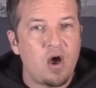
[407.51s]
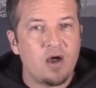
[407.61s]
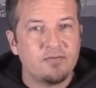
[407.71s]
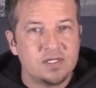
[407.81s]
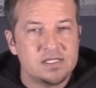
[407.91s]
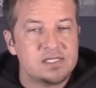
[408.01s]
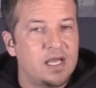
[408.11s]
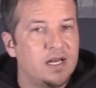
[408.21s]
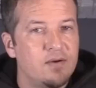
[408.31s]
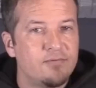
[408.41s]
often
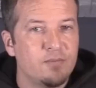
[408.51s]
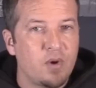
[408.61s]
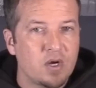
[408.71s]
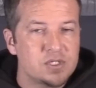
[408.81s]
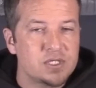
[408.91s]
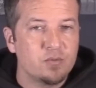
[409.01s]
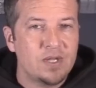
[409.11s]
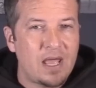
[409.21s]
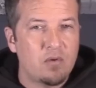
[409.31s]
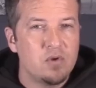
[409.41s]
sign up for margin
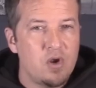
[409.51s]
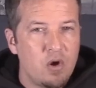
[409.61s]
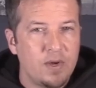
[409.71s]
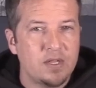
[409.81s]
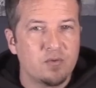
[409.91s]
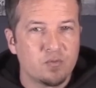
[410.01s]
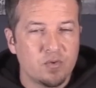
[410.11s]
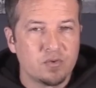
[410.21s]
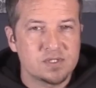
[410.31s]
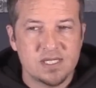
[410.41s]
without knowing the
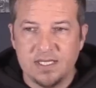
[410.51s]
rules.